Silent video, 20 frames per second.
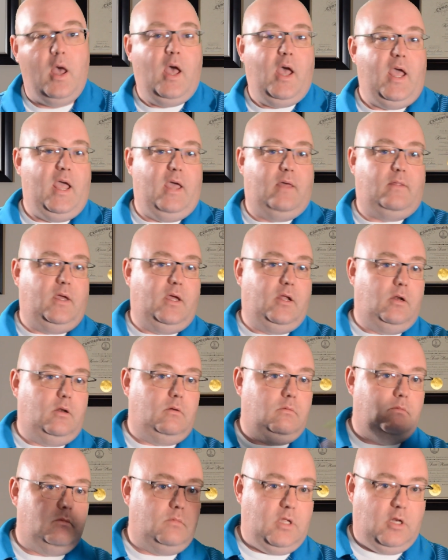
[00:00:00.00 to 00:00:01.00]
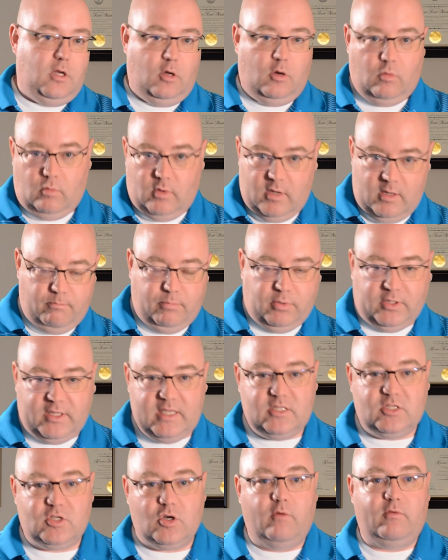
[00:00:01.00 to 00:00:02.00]
and then it
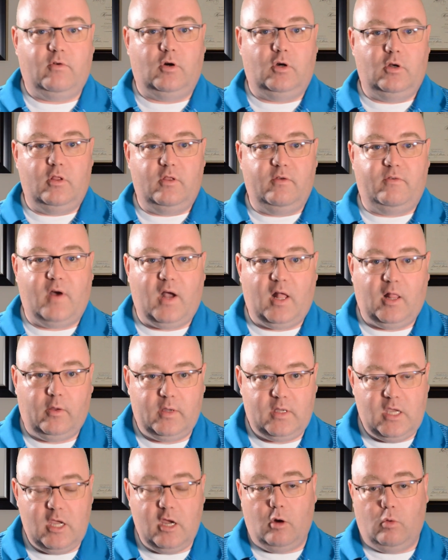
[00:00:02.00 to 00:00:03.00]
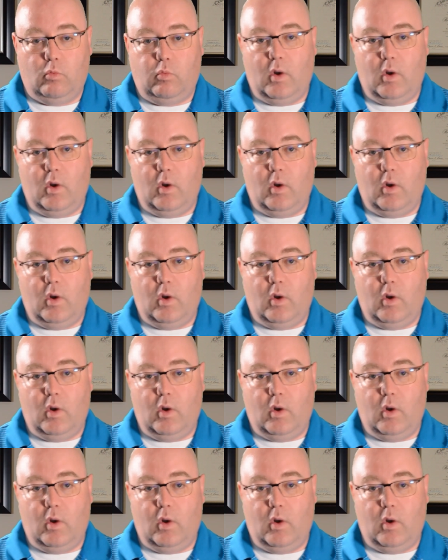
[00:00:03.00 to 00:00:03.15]
bleeds over into the following year?